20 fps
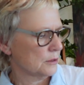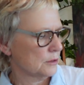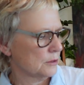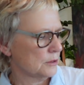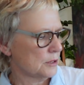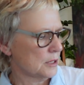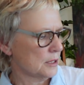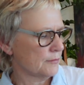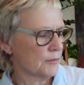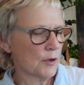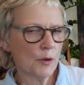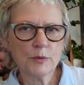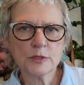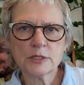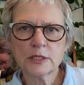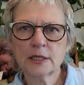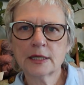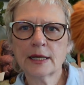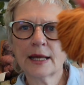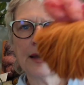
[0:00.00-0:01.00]
you don't even know
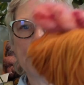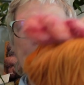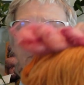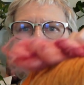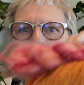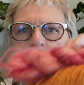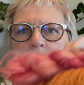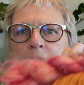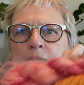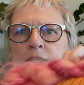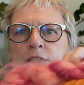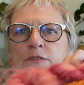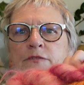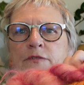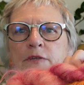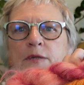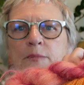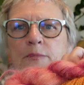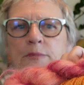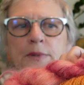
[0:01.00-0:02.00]
what's going to happen at the end of
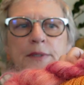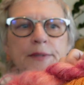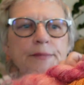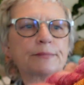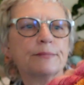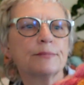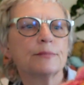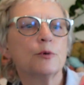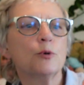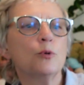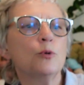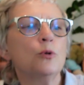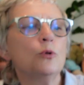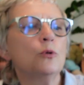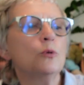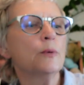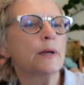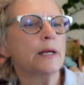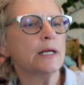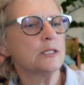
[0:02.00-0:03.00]
it, but
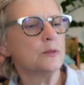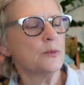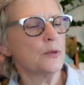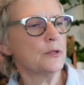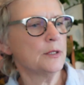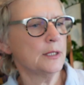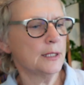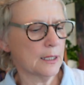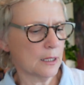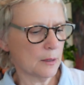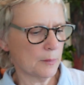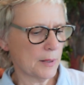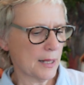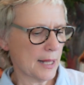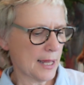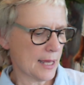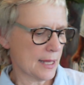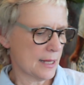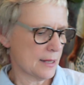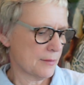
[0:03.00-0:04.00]
always worth a little
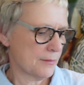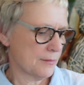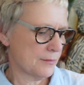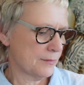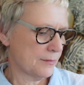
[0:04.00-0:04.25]
play.